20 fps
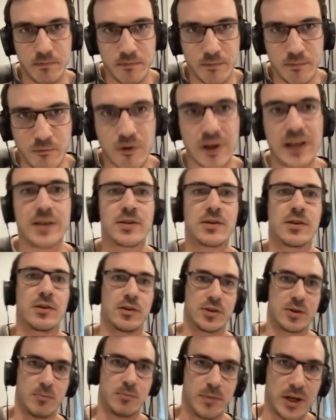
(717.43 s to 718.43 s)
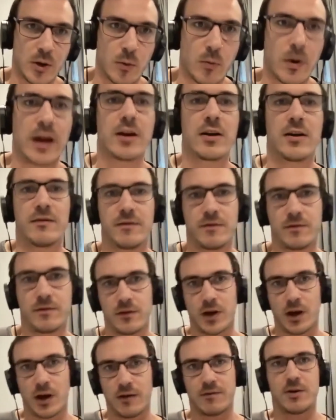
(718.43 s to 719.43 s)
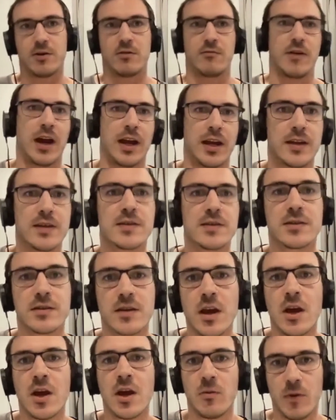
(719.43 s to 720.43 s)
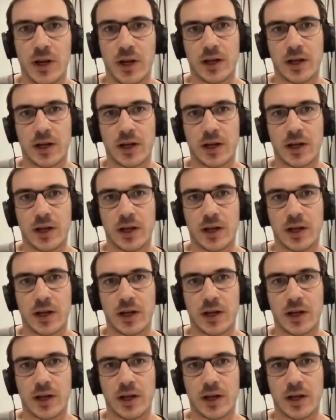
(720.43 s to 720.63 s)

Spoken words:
research and be aware of your rights when it